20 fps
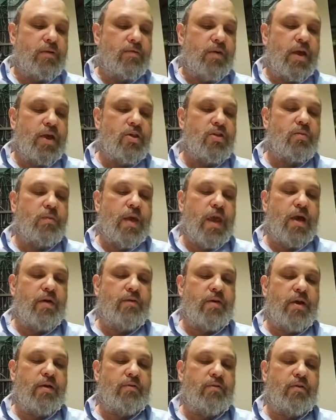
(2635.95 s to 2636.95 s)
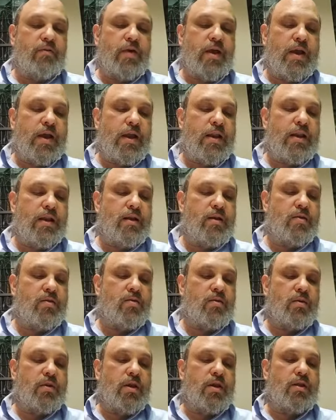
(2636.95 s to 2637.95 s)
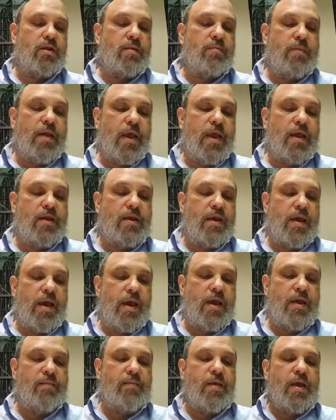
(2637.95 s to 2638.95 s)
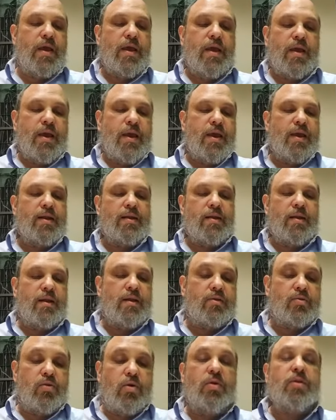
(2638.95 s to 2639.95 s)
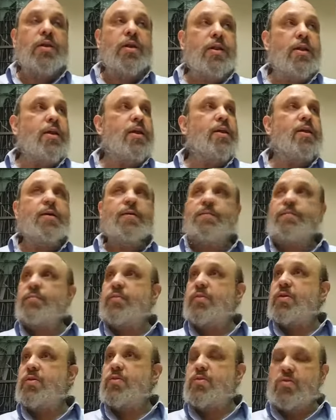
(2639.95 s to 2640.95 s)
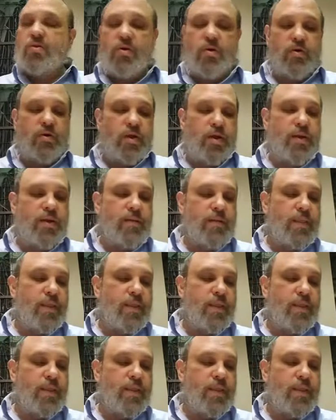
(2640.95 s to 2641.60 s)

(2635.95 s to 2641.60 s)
Vaishmiel ve'avo ve'aged eli So the, the man came and uh, told Eli the story.